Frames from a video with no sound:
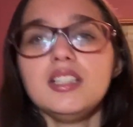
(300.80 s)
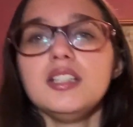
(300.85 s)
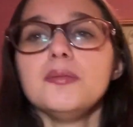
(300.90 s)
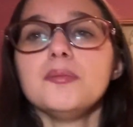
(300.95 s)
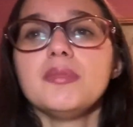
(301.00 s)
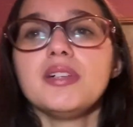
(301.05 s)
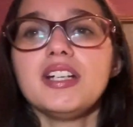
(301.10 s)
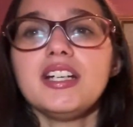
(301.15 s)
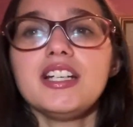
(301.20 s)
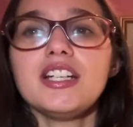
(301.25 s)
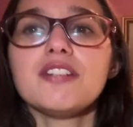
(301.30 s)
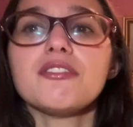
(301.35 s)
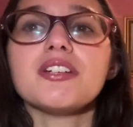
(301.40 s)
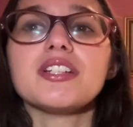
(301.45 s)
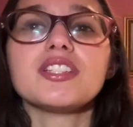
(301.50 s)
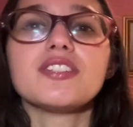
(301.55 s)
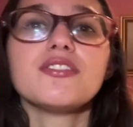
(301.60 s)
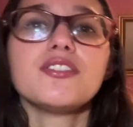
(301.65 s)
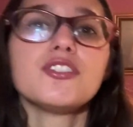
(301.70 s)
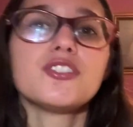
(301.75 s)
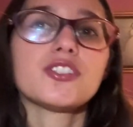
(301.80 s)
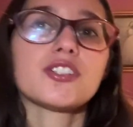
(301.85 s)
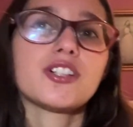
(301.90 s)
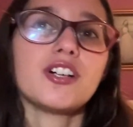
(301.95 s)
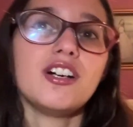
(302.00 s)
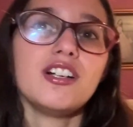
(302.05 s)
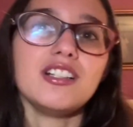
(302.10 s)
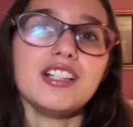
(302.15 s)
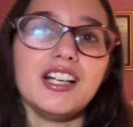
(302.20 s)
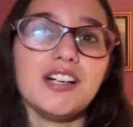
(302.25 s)
But anyways, Future
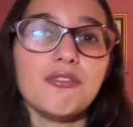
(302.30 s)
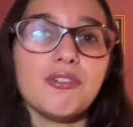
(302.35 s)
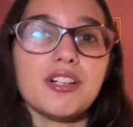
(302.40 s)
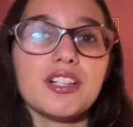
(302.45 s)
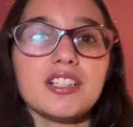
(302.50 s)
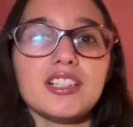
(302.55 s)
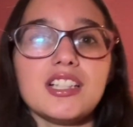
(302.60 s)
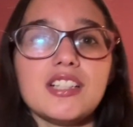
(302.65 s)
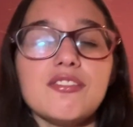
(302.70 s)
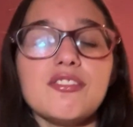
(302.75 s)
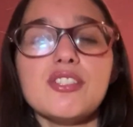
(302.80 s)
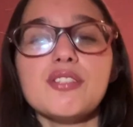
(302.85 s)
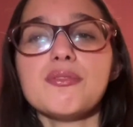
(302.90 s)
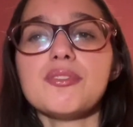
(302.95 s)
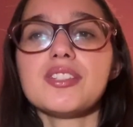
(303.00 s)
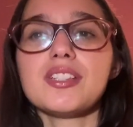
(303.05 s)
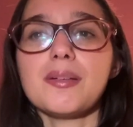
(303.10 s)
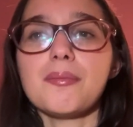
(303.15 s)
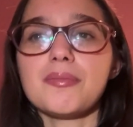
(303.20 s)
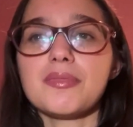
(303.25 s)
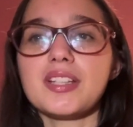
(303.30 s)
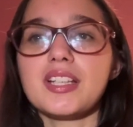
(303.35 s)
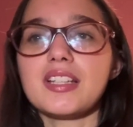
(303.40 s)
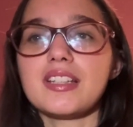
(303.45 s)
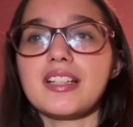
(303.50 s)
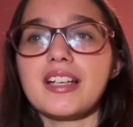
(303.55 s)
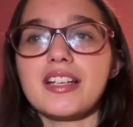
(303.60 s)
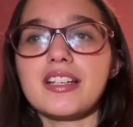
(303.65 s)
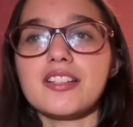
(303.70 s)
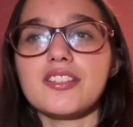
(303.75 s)
Carla, I want to leave you with something
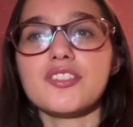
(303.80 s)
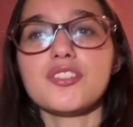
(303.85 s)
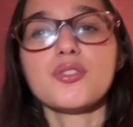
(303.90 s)
that is